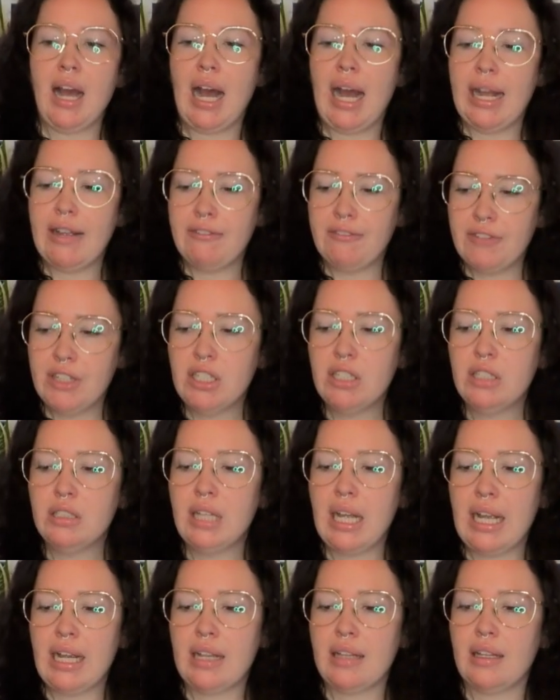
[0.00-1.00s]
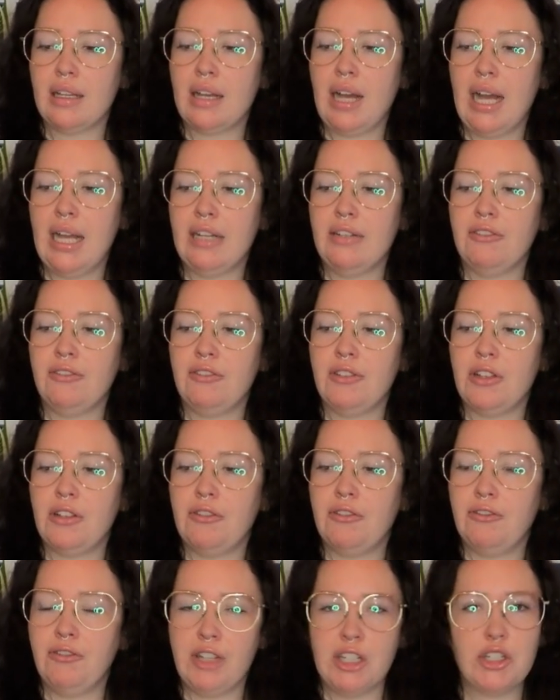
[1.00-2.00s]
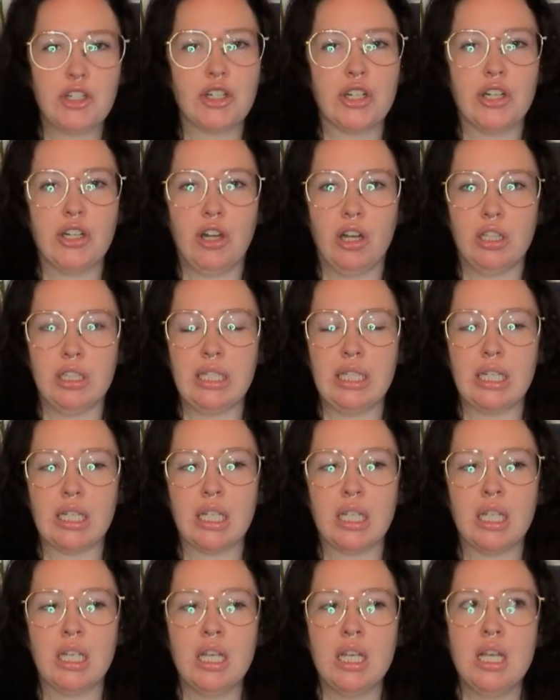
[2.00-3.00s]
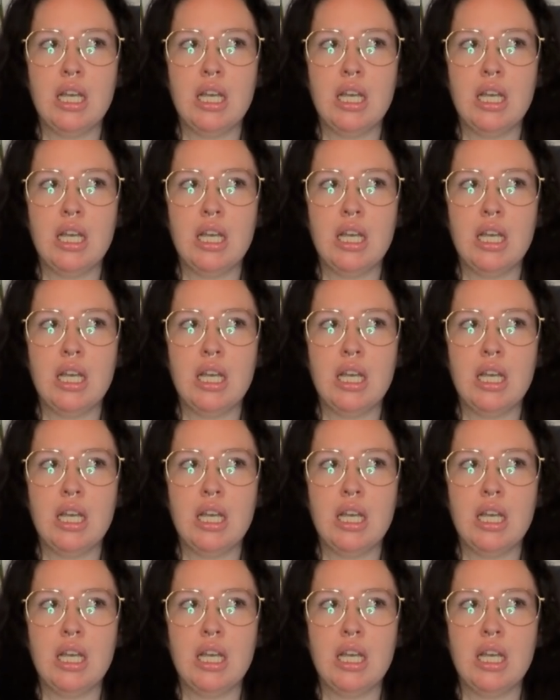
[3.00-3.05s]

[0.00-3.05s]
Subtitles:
I feel like the kind of vitriolic